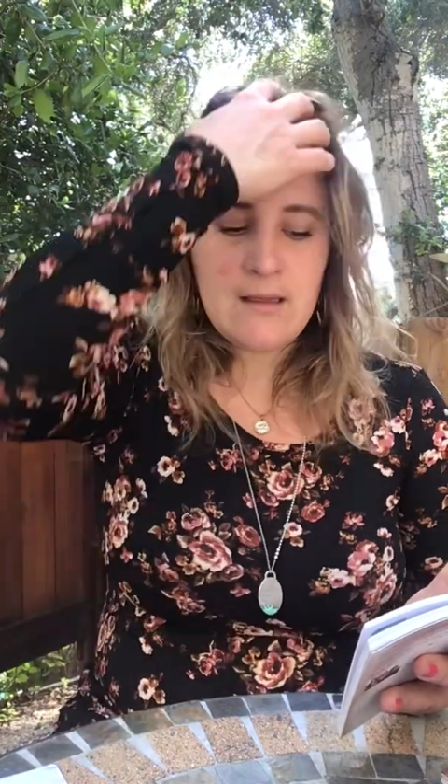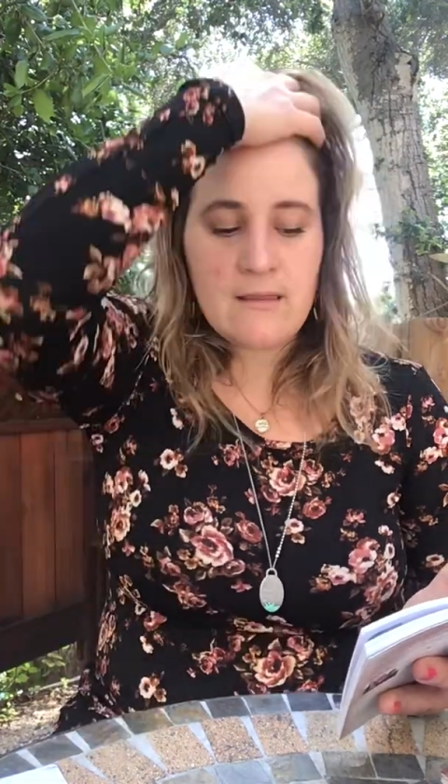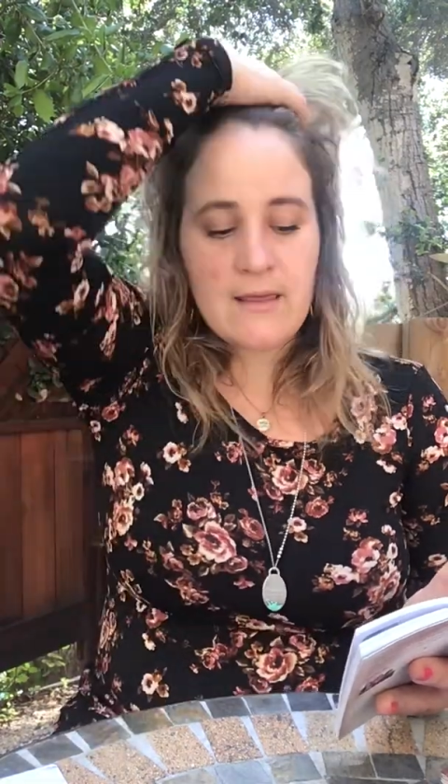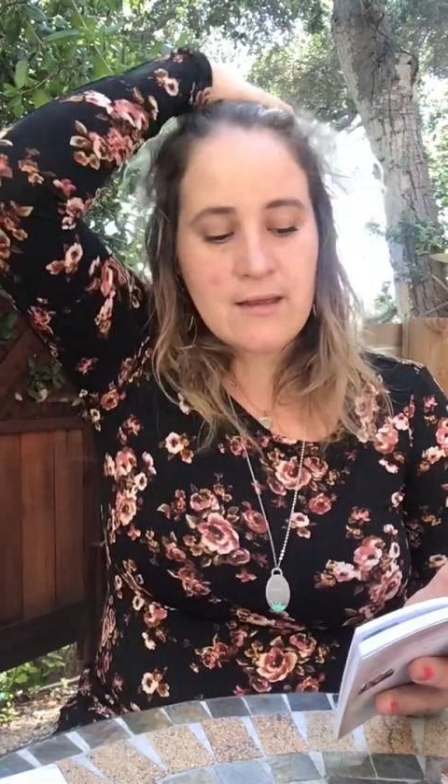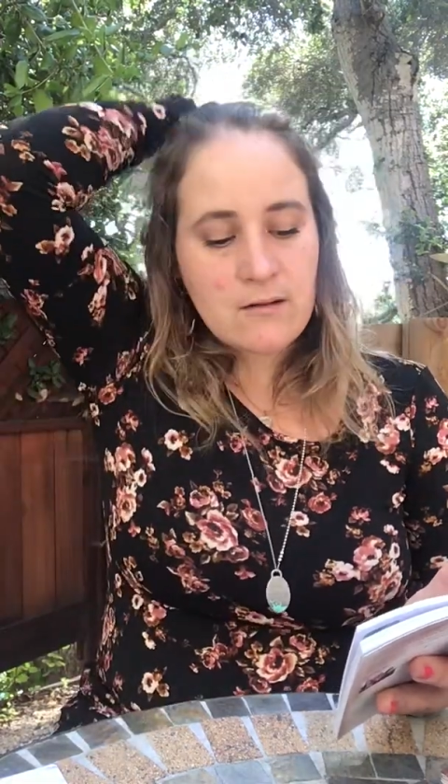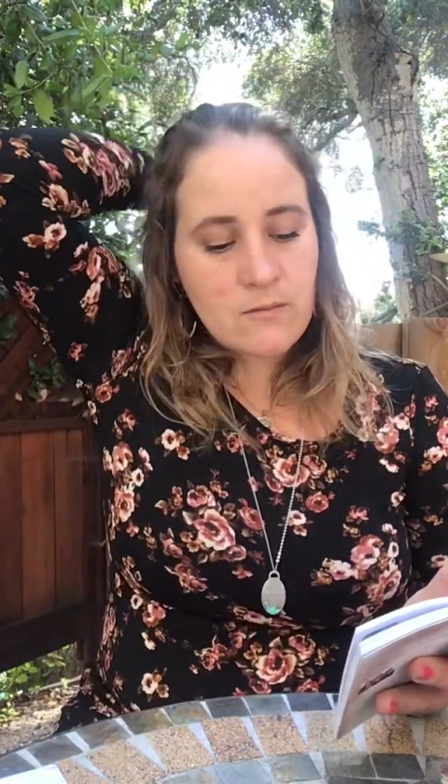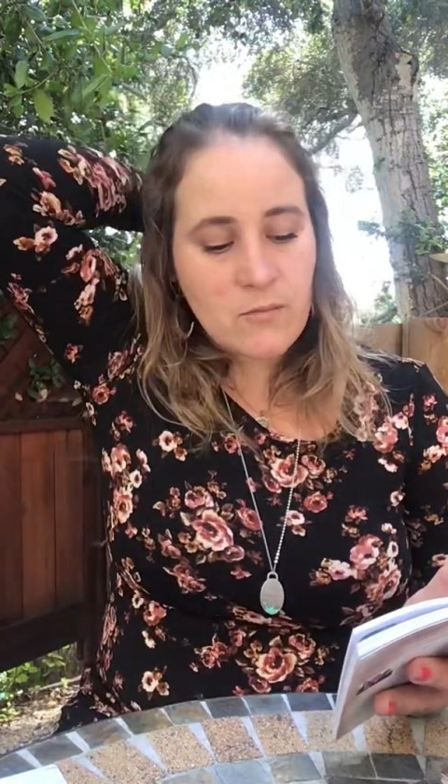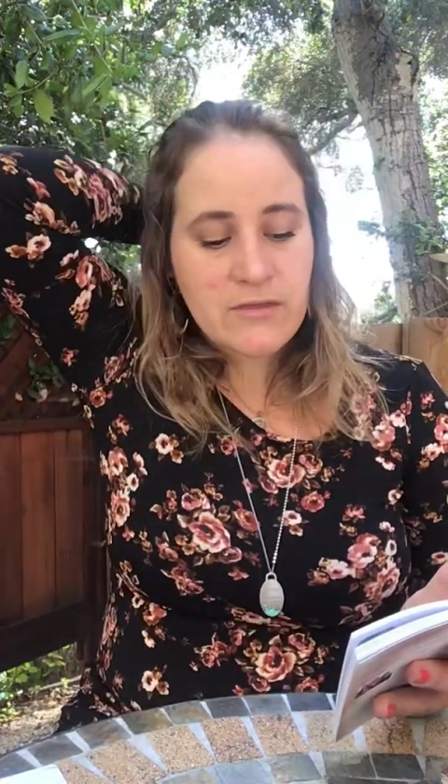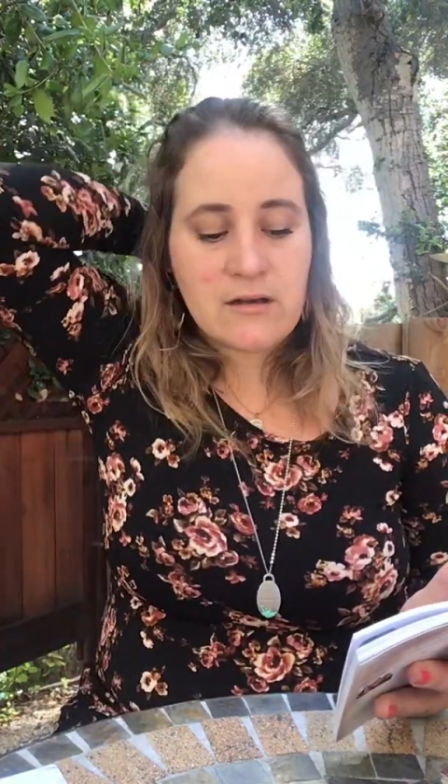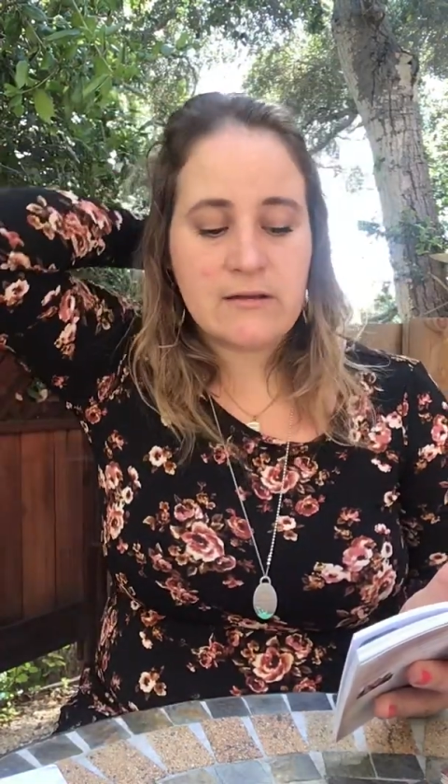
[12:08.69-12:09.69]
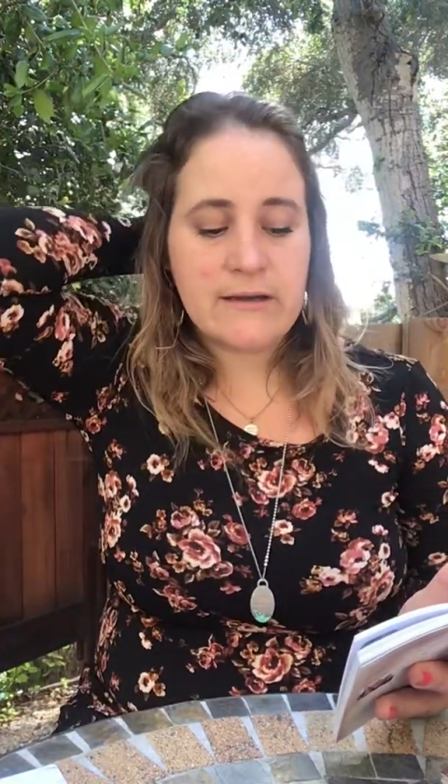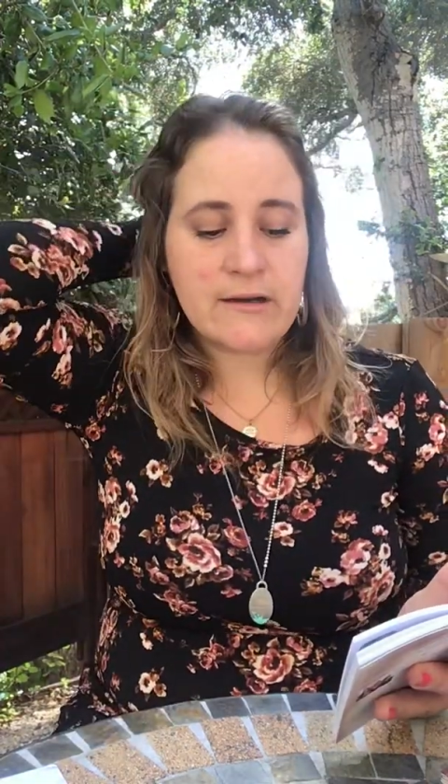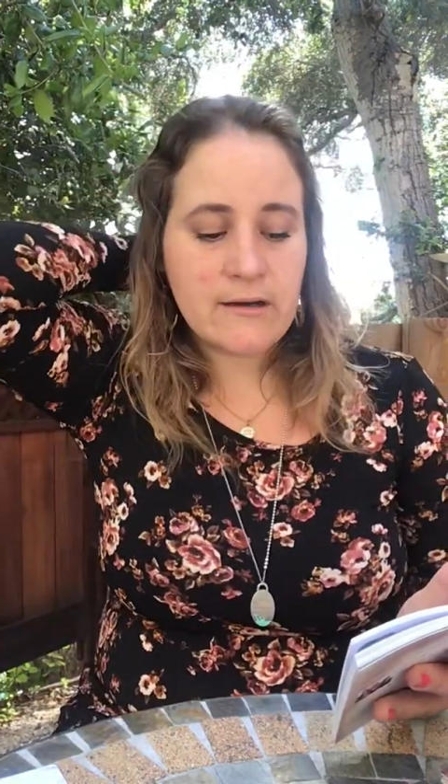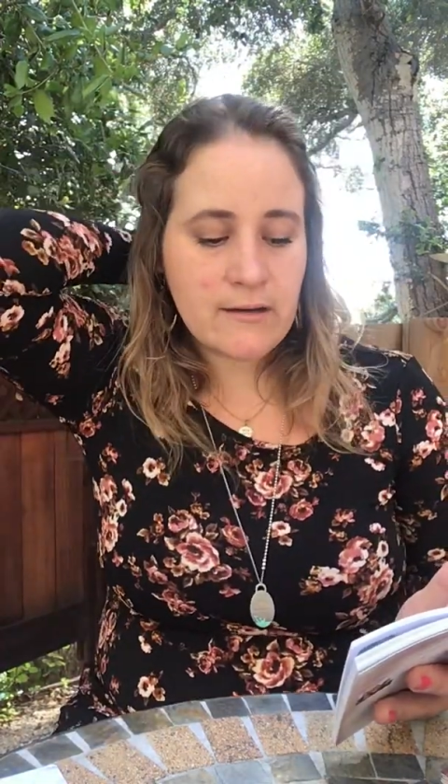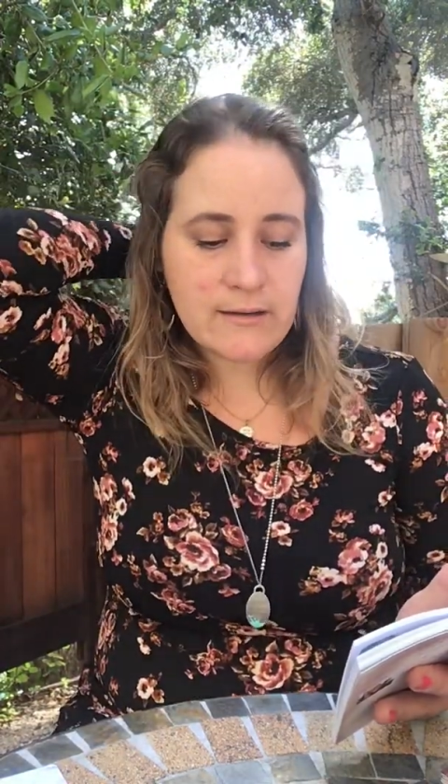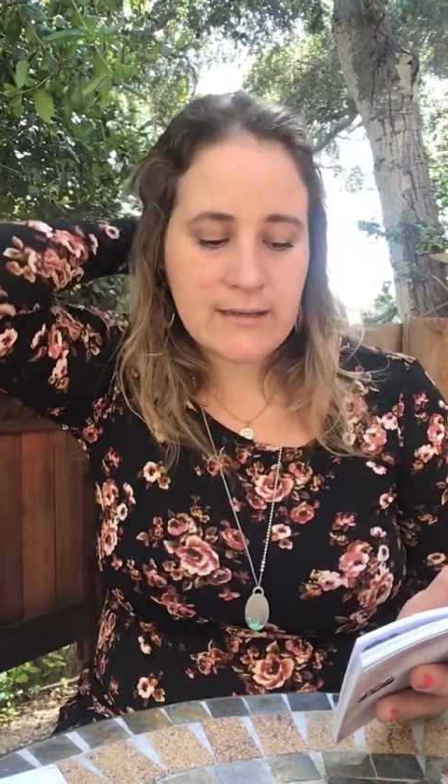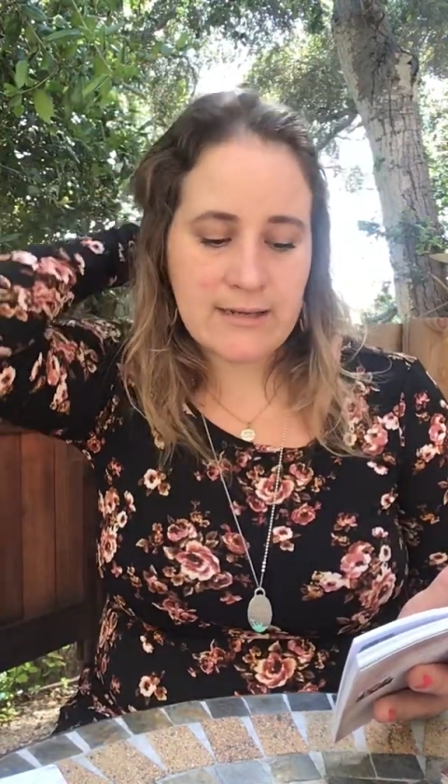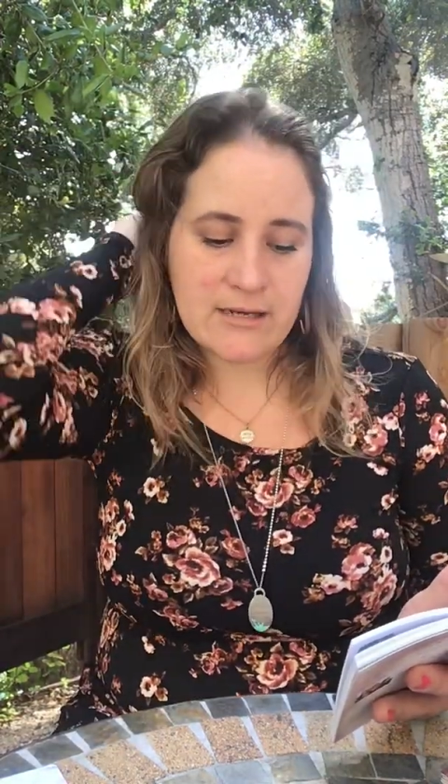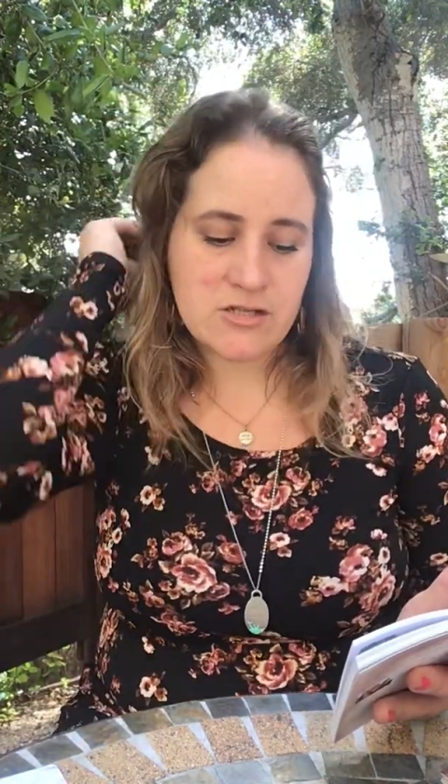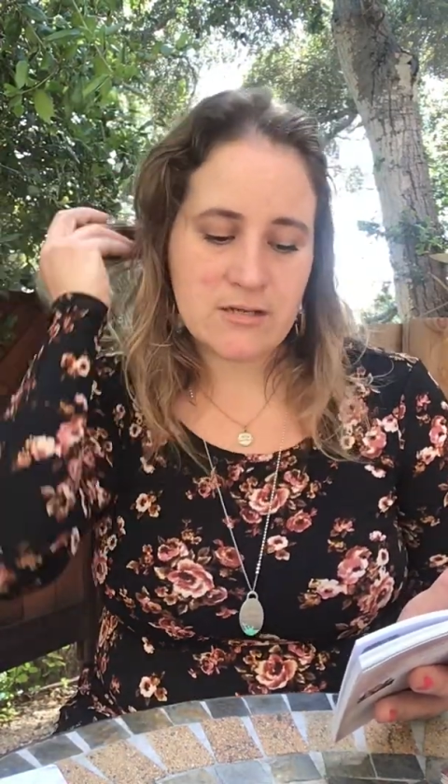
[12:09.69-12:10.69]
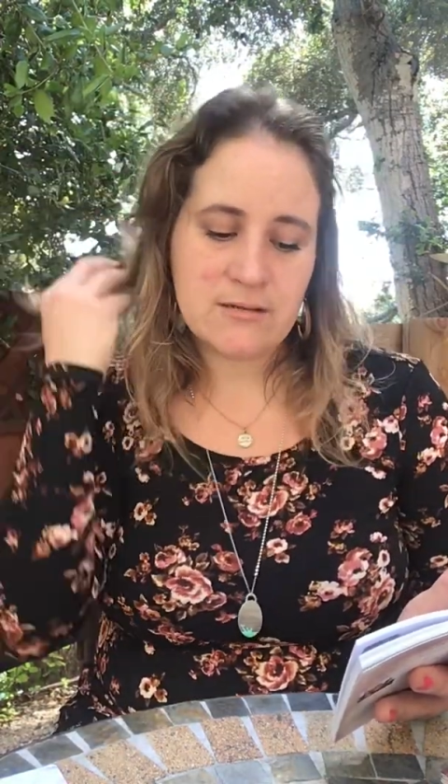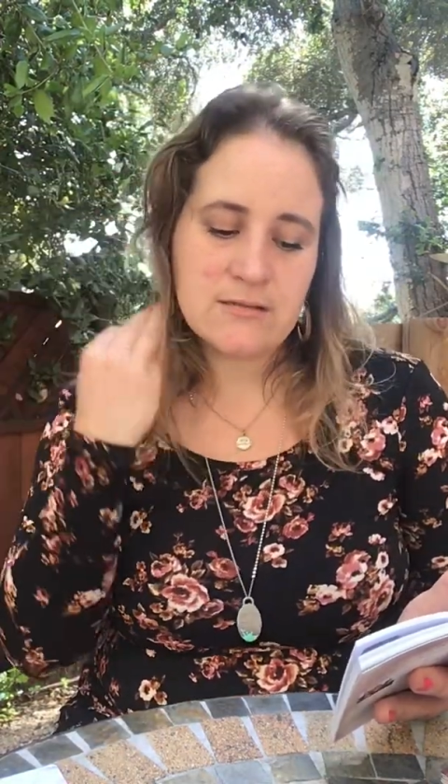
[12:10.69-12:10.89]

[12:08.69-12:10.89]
Then, with a clear connection